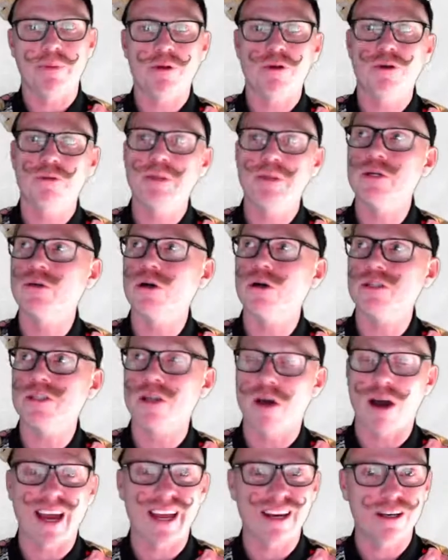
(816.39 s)
could be
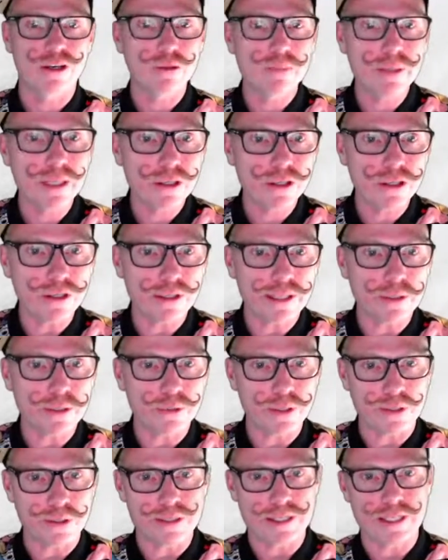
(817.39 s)
cross-eyed, could be cute little
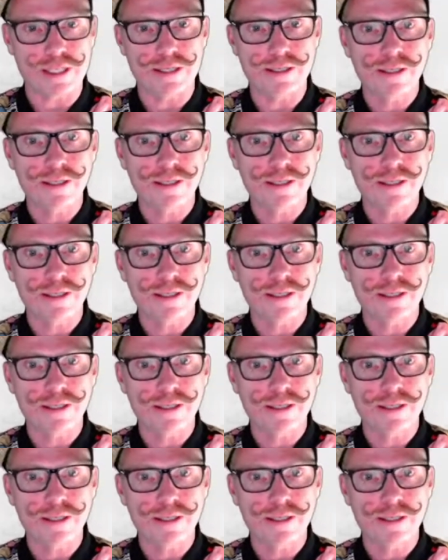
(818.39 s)
ghosty.